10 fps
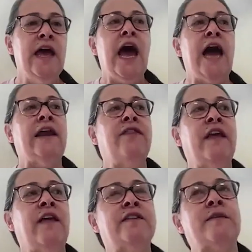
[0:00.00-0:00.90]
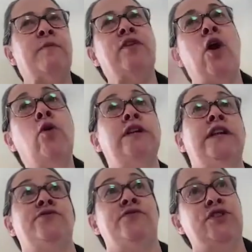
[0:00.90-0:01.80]
And I think some of the older
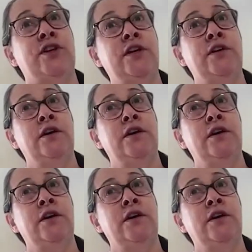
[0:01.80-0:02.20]
literature